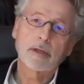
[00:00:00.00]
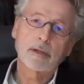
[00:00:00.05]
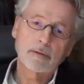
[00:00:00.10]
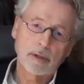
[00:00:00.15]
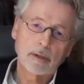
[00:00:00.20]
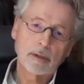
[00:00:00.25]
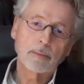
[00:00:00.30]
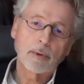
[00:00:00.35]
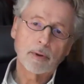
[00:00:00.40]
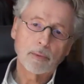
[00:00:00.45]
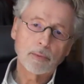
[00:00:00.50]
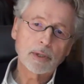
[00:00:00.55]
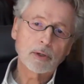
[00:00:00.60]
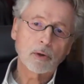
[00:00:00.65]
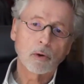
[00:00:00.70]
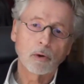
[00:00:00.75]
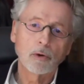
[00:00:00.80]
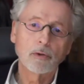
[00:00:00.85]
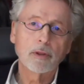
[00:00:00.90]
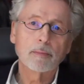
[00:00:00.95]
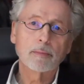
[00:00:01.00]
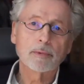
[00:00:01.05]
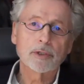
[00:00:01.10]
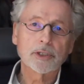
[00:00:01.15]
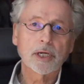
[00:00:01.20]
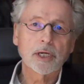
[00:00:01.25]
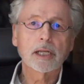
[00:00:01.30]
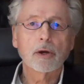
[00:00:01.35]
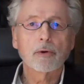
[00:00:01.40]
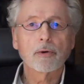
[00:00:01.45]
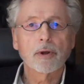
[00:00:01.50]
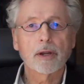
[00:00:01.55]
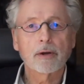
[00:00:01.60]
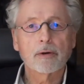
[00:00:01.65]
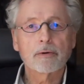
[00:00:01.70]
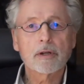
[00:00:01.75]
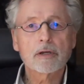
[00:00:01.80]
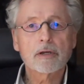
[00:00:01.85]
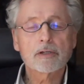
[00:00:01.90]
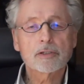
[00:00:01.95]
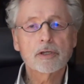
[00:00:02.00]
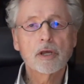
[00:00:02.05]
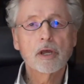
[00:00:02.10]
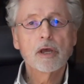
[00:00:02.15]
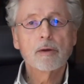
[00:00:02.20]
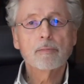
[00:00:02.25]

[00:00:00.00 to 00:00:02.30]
we call them shadow areas